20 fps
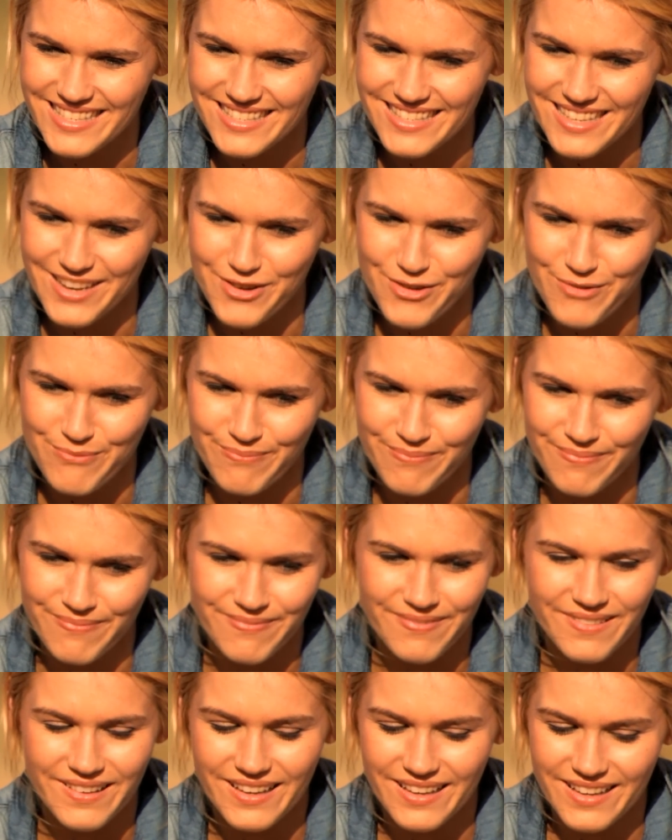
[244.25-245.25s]
some
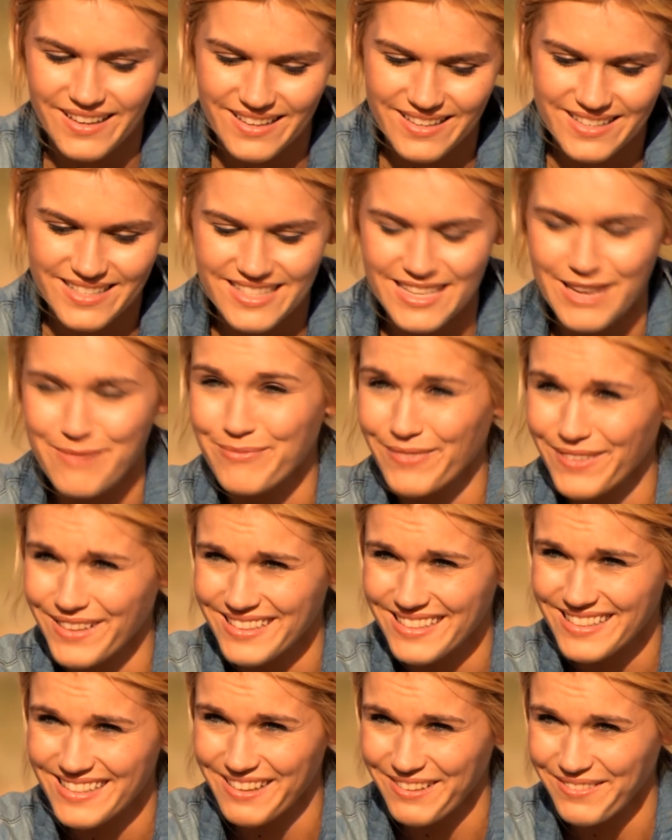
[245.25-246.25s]
uh,
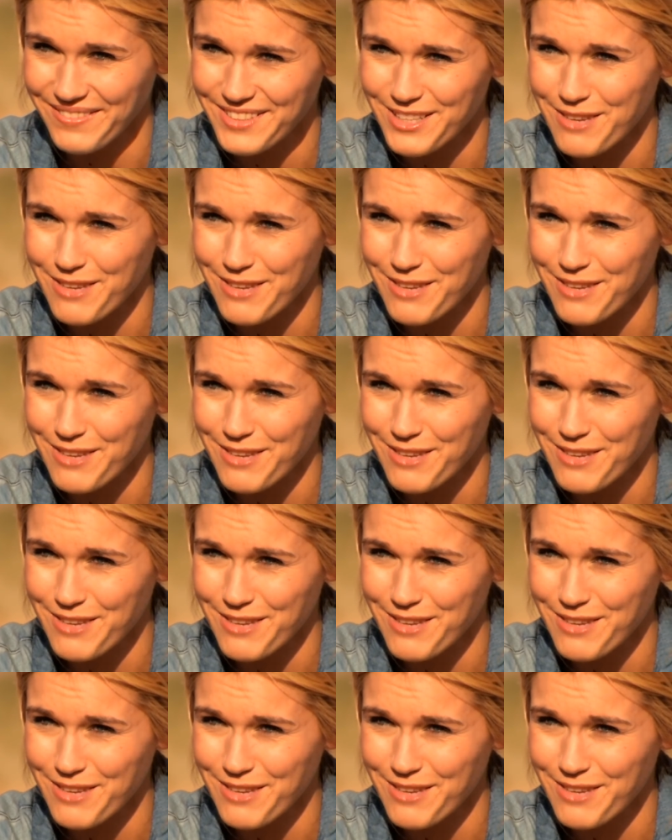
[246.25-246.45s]
semblance of